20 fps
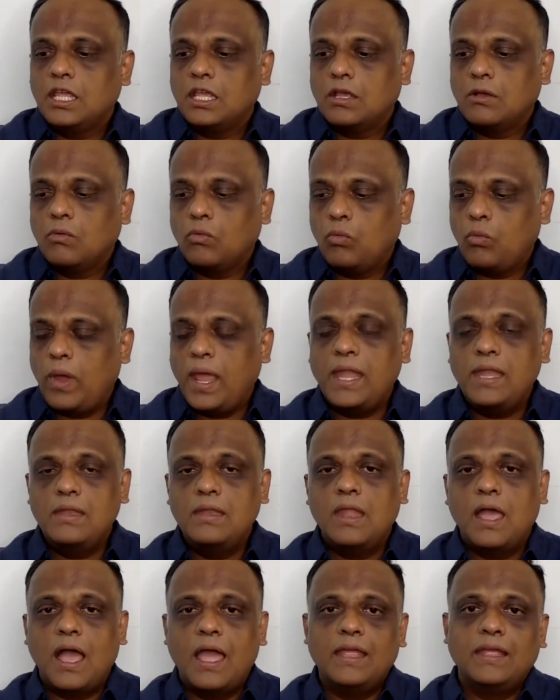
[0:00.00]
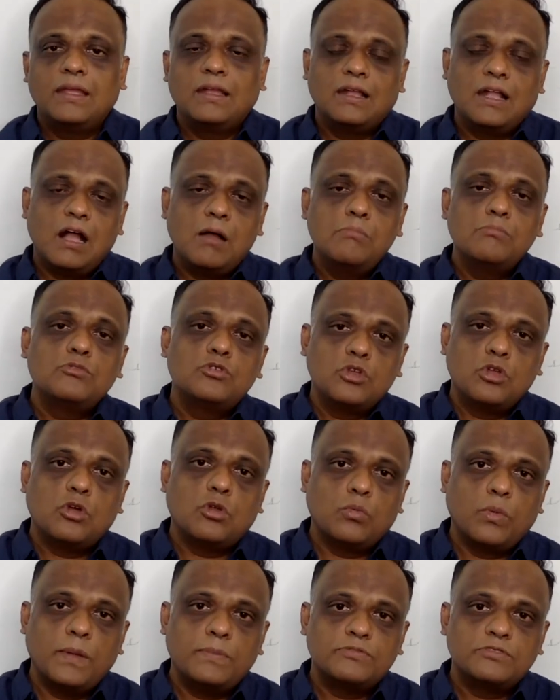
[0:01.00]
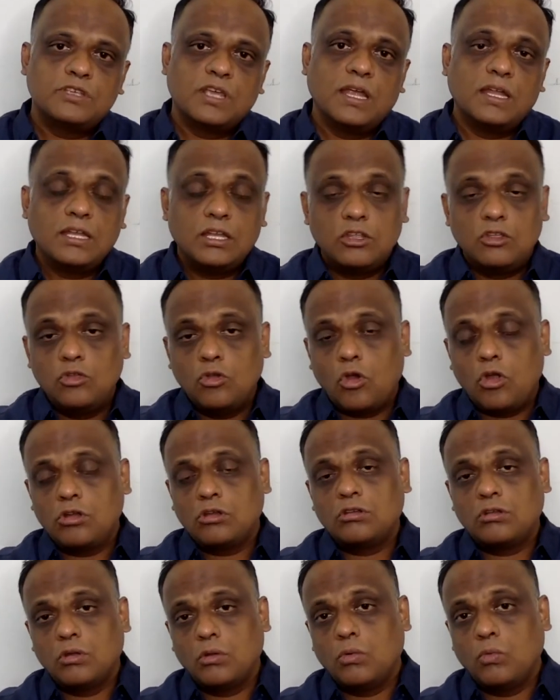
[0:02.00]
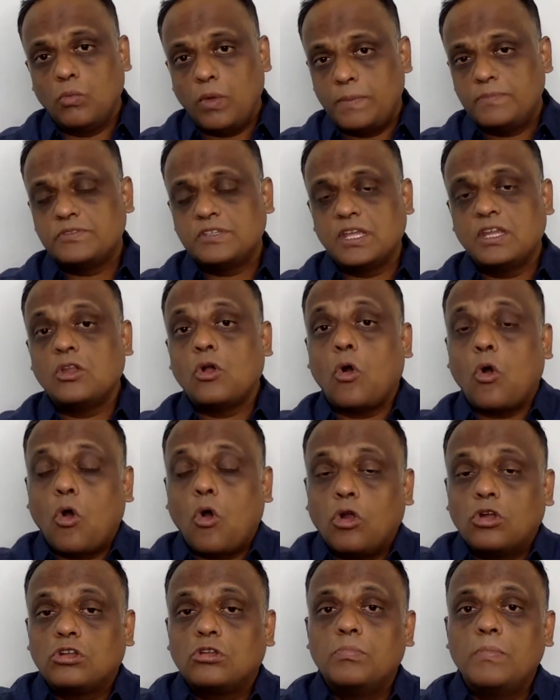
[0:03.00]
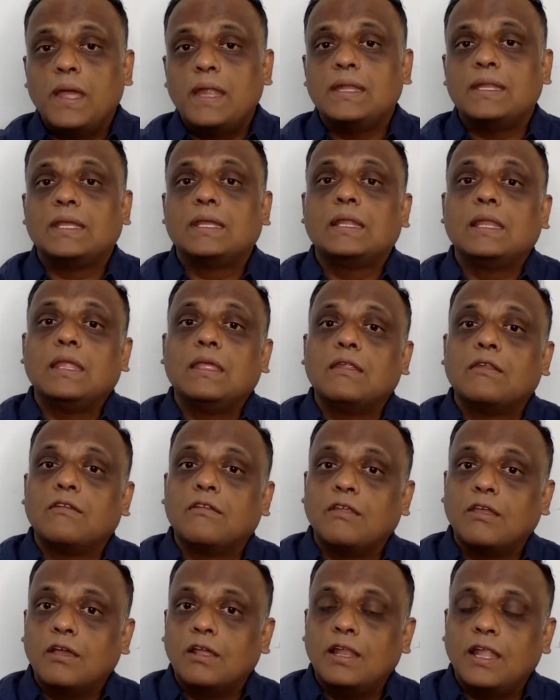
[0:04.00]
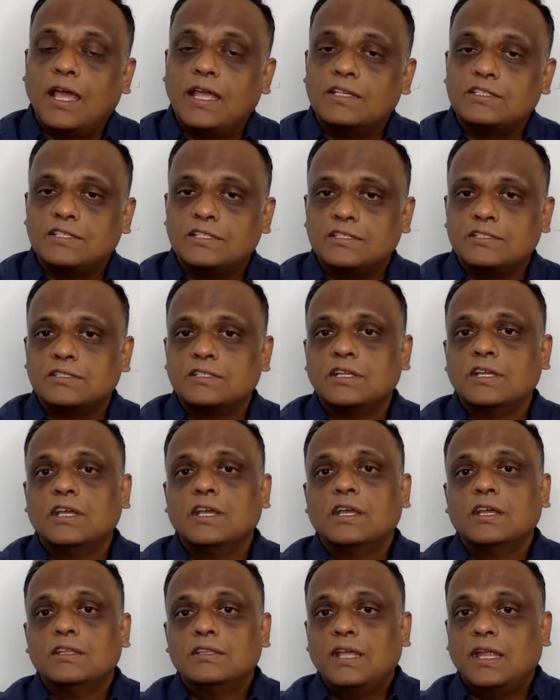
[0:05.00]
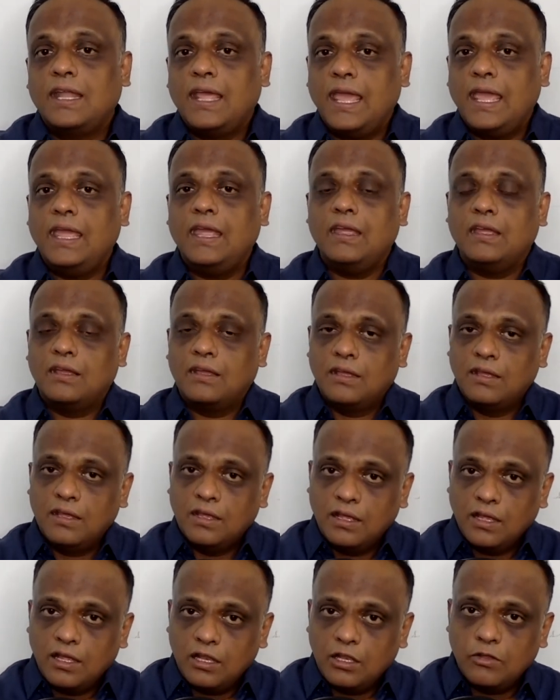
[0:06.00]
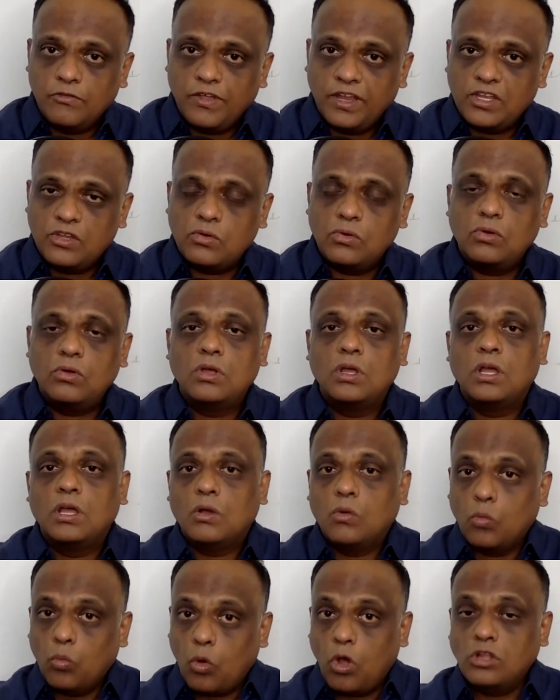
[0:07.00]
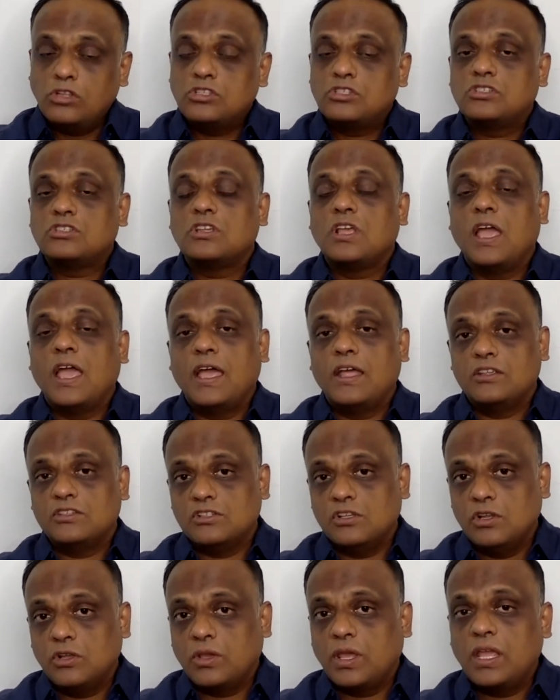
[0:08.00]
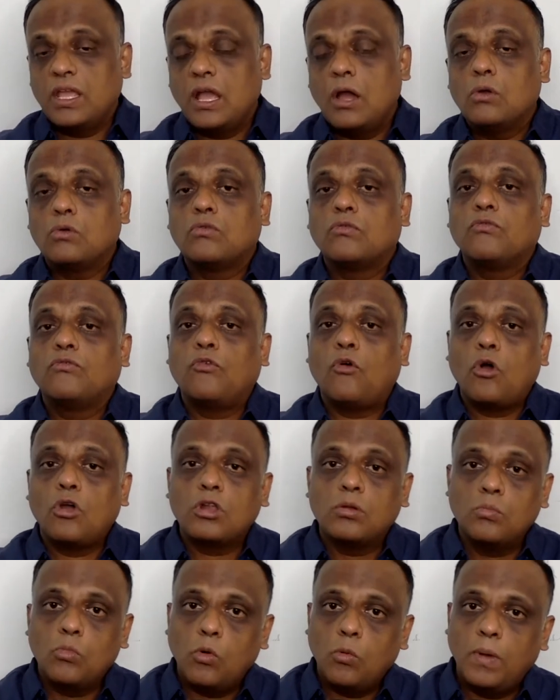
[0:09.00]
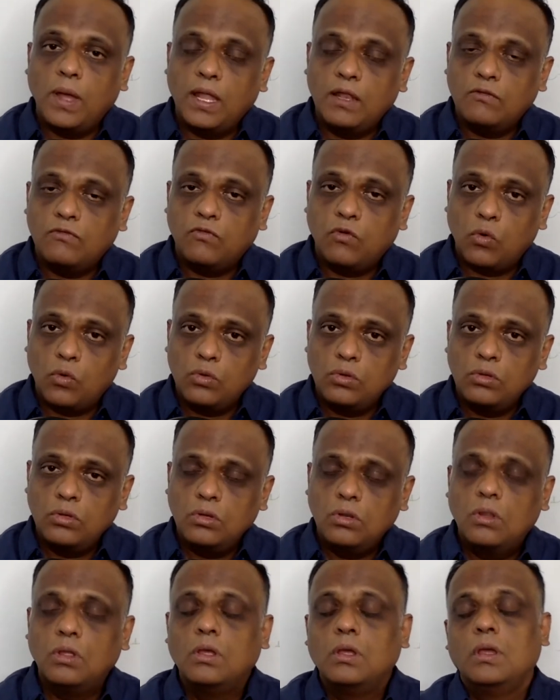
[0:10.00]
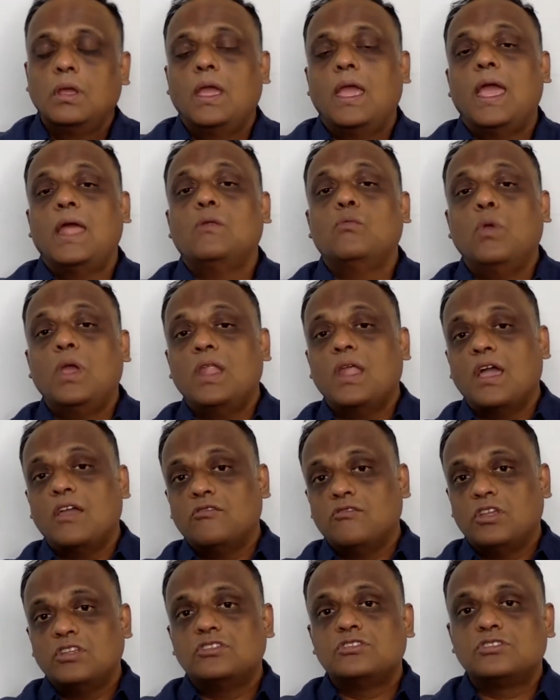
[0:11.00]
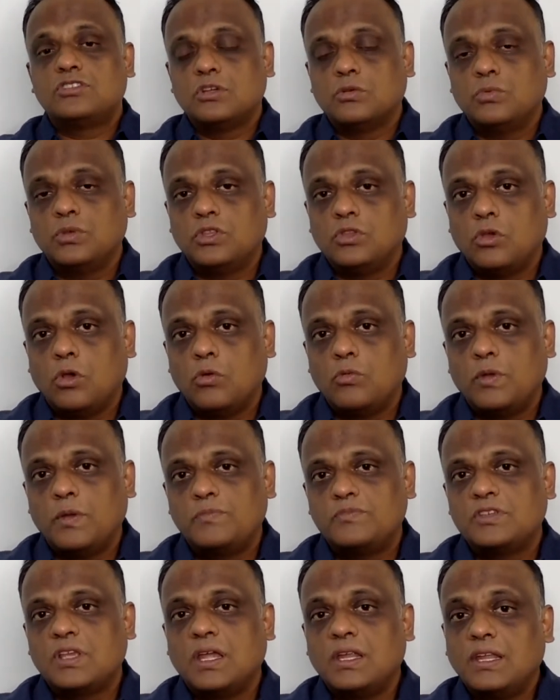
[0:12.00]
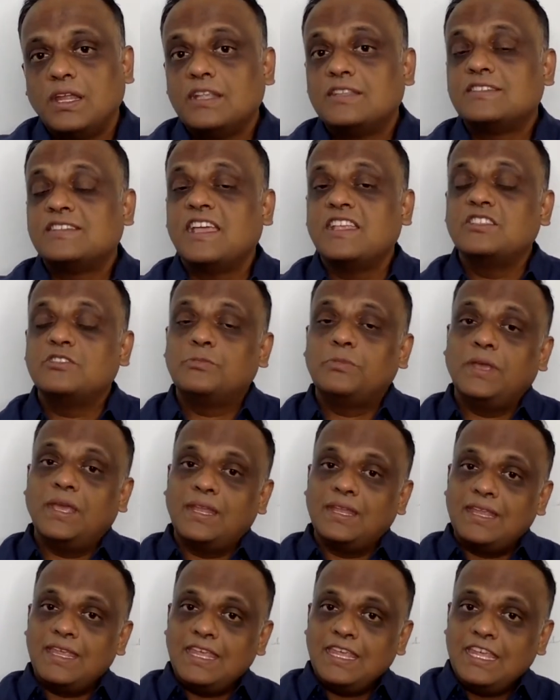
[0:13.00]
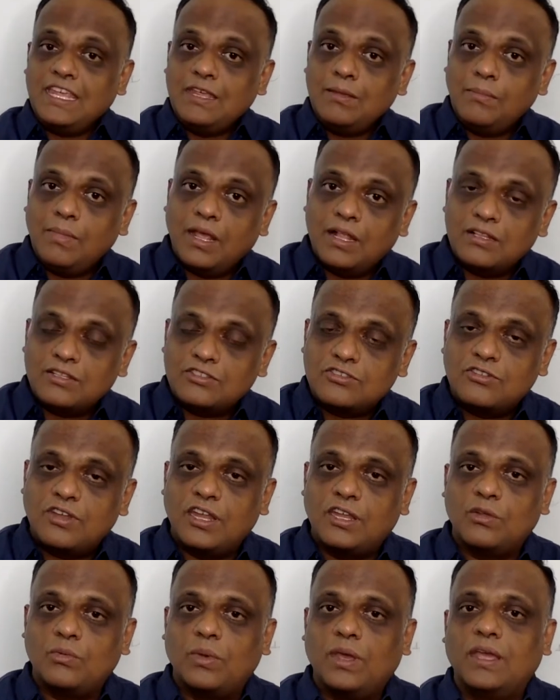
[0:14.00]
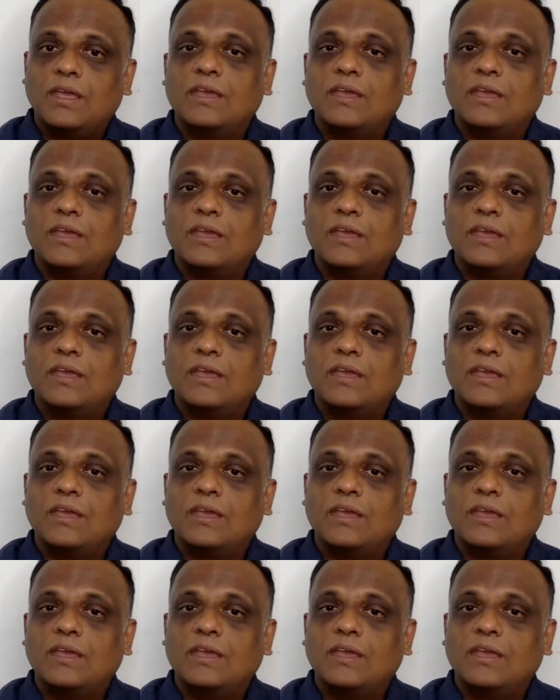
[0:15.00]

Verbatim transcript: when I come to your website, your website automatically realizes that hey, Lovetto wants as looking out for a mobile phone and when I register with your website, it sends me an email straight away